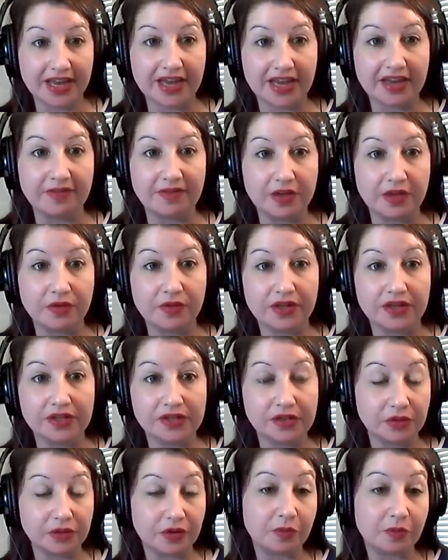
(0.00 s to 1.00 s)
gave you the
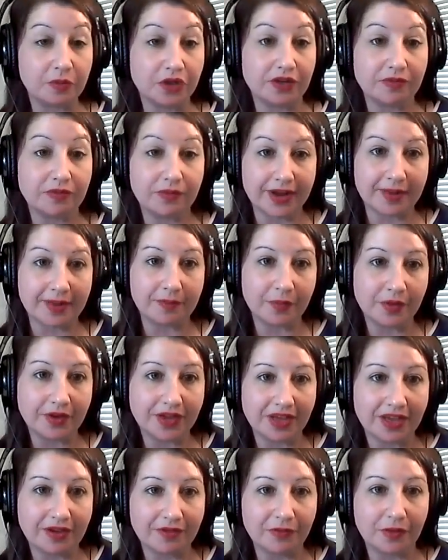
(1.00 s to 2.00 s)
description of what I'm
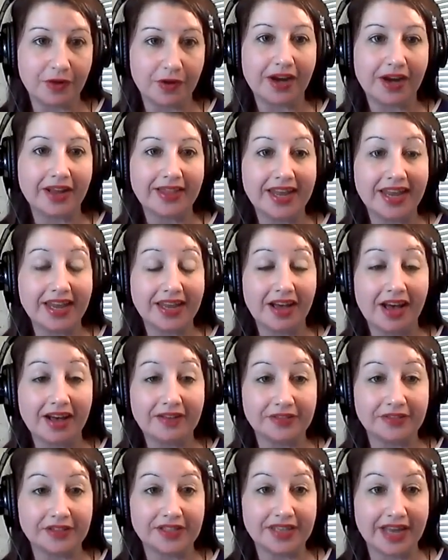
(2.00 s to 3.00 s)
looking for? And they
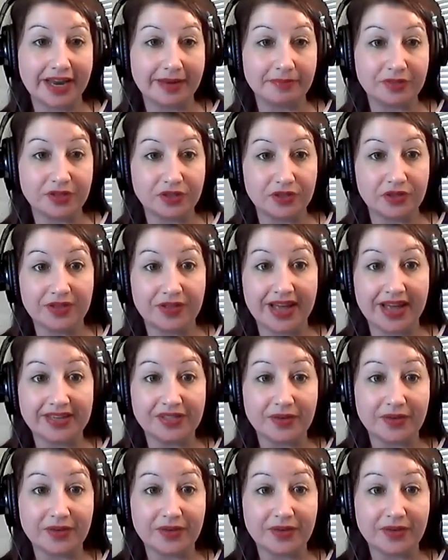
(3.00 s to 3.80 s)
oftentimes do that.